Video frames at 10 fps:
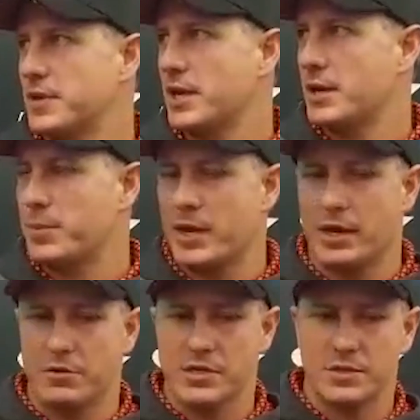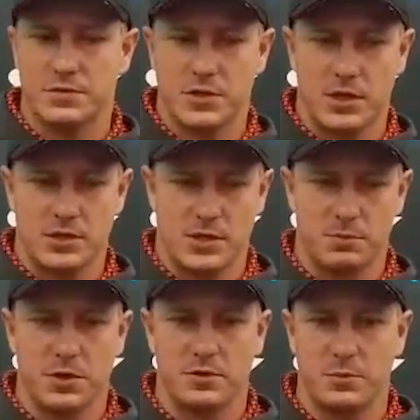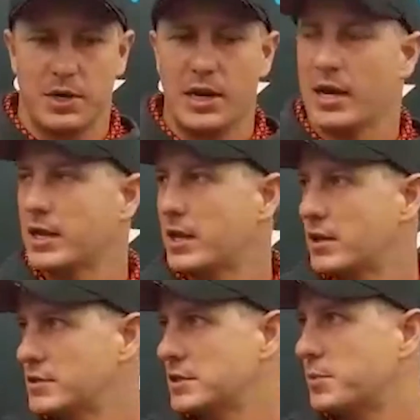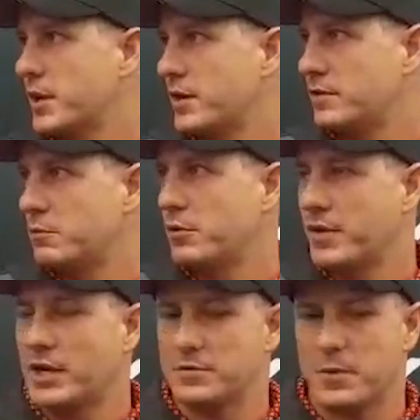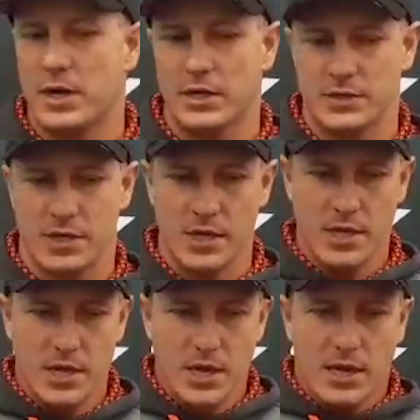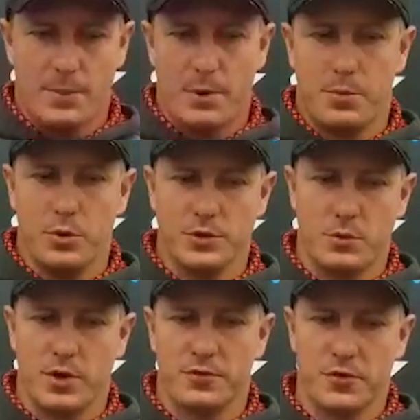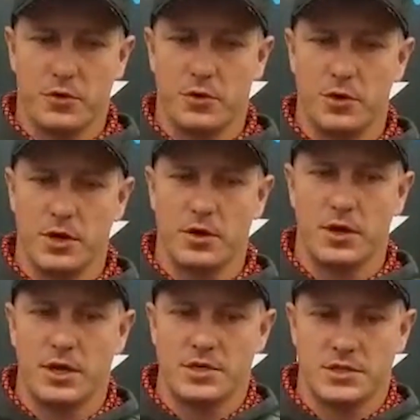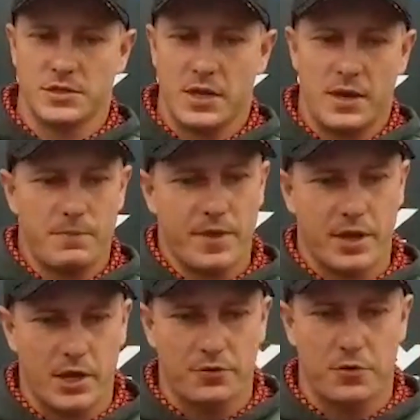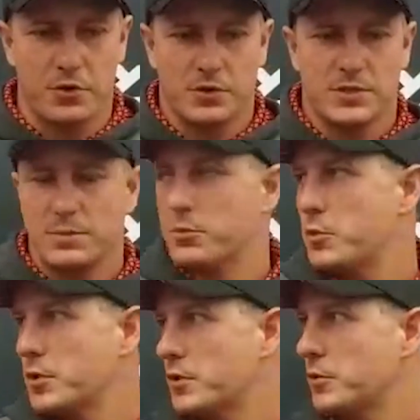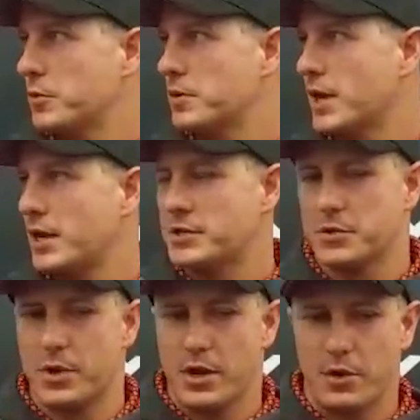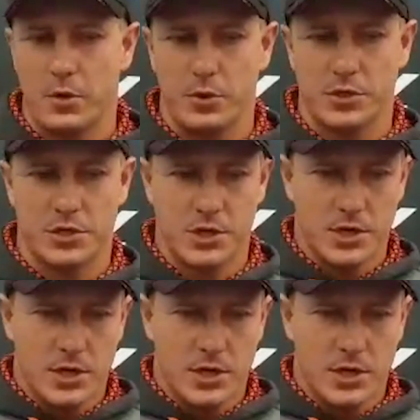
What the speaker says: and they're going to play aggressive. So there's sometimes a bit of luck that goes into play with that as well. There's a couple of balls that went through, edges that go through the sub-cordon or gully sort of area, which